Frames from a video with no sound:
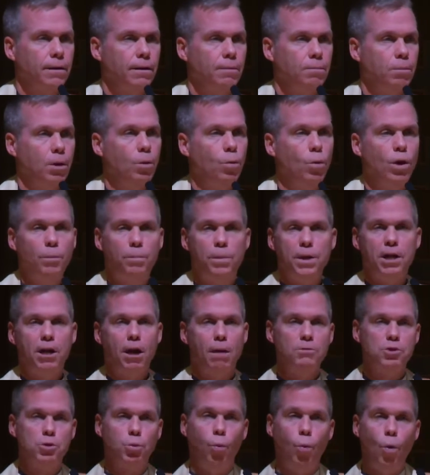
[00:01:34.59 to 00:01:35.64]
But when it
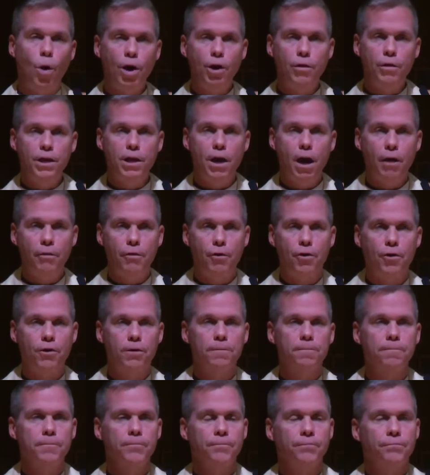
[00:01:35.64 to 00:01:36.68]
becomes one or the other,
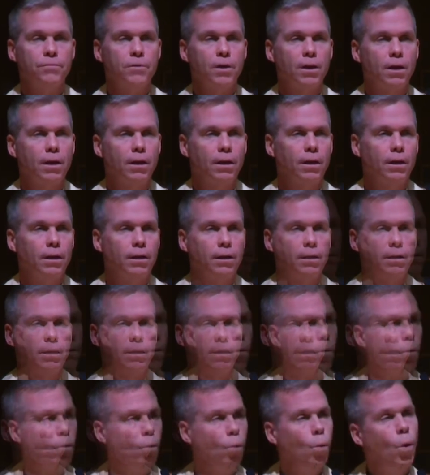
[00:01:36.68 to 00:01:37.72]

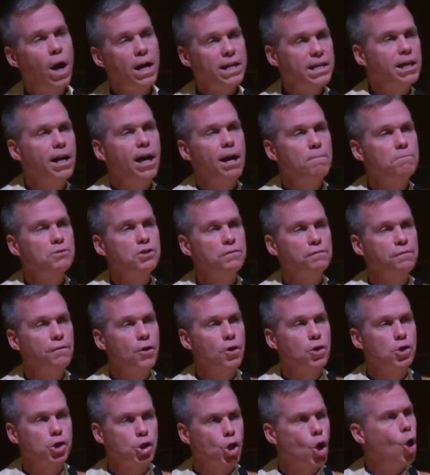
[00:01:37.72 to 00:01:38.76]
what comes
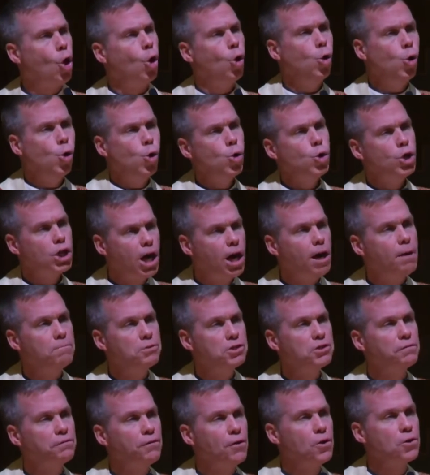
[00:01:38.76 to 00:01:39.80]
first? Who comes
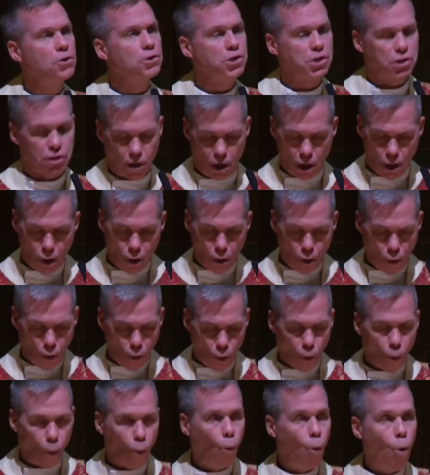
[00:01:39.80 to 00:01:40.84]
first?
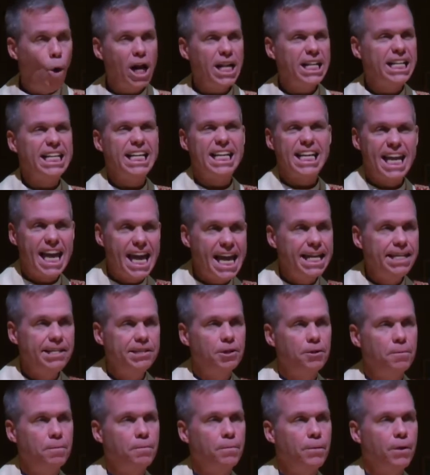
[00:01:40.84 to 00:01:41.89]
What
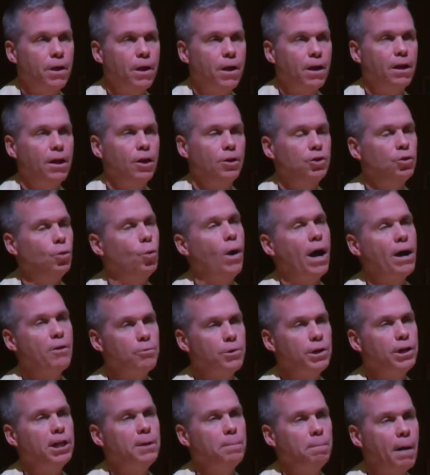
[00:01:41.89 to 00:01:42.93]
kingdom do I
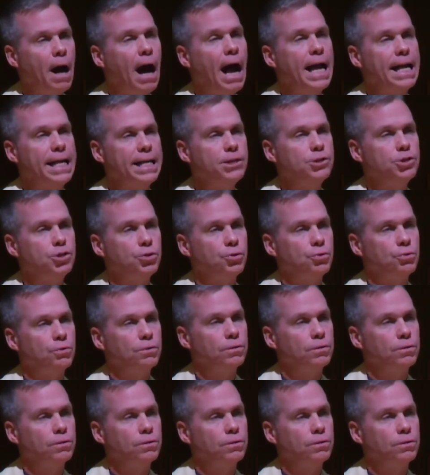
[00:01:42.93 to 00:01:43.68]
really buy into?